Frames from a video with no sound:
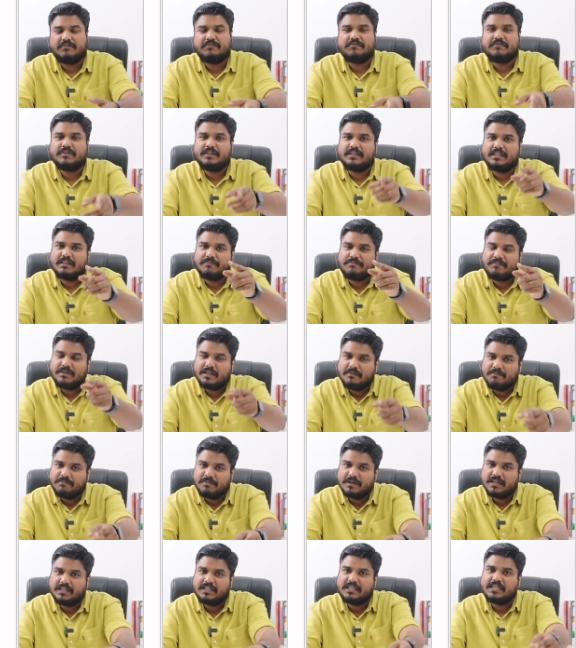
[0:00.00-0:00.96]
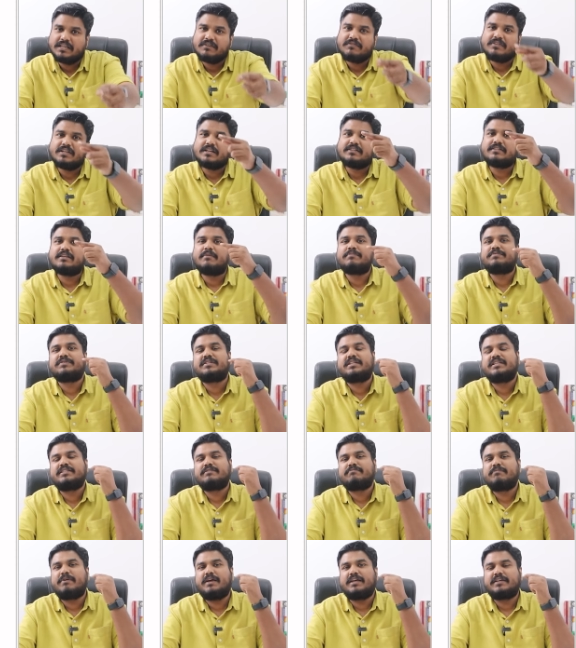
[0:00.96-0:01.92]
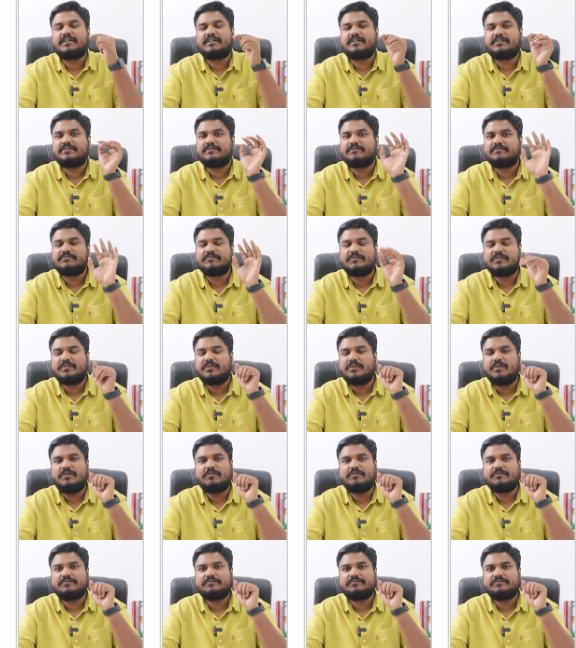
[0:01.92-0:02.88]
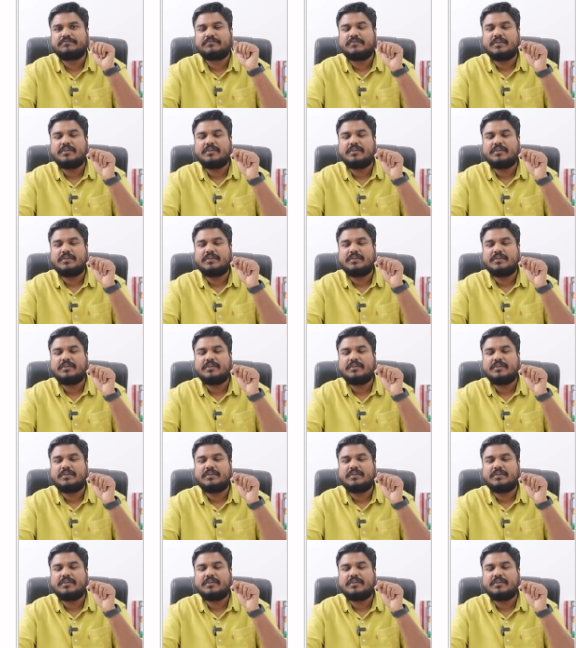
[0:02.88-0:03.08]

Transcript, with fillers: Will the people give that subsidies back? No.